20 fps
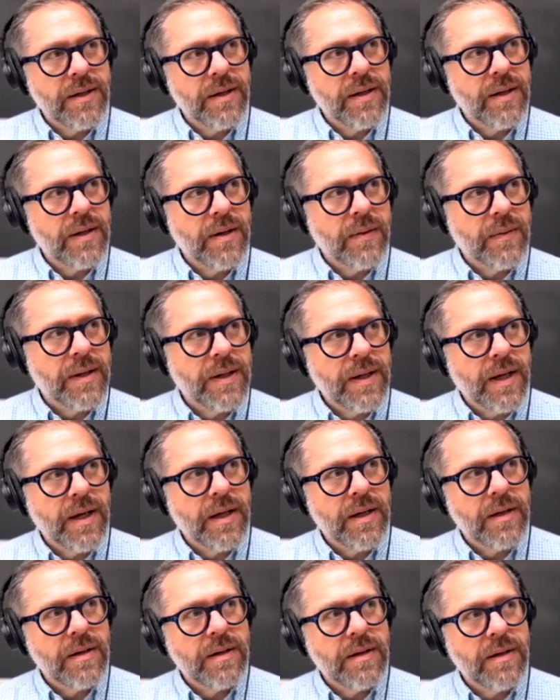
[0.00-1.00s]

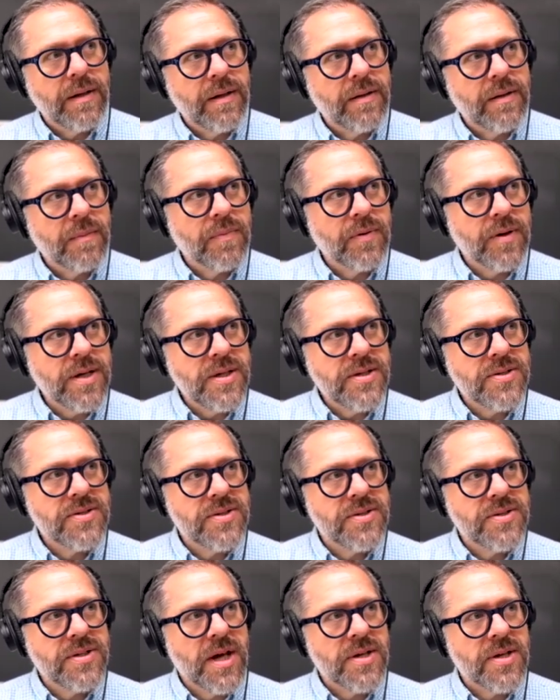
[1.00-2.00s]
And the
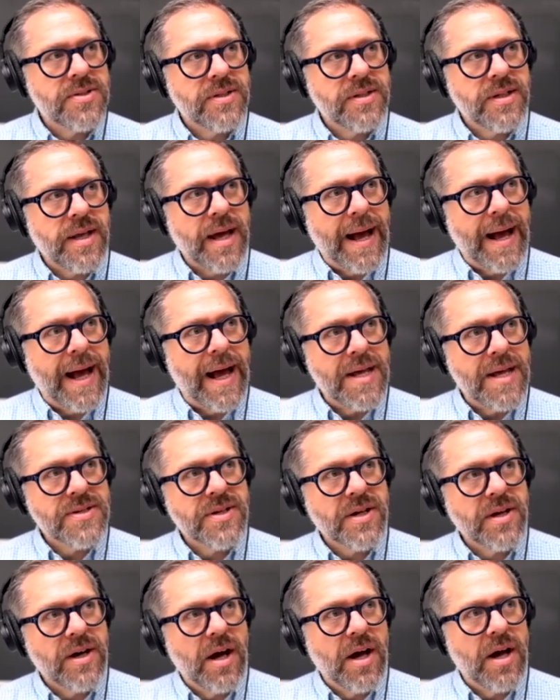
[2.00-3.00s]
priest doesn't
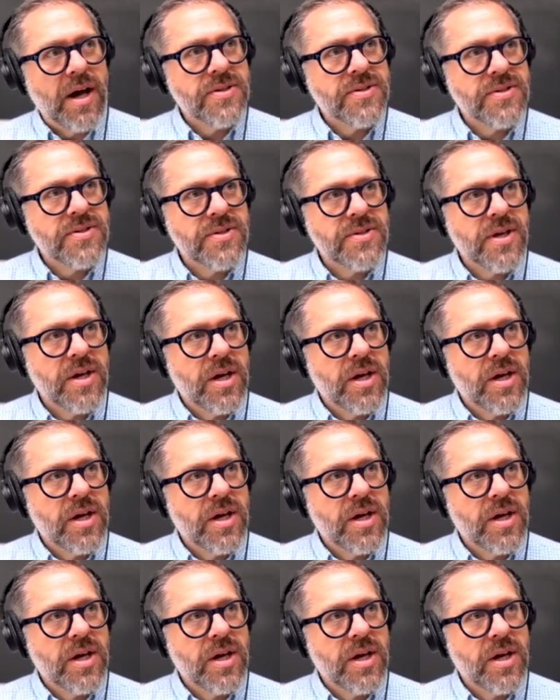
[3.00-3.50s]
ask us,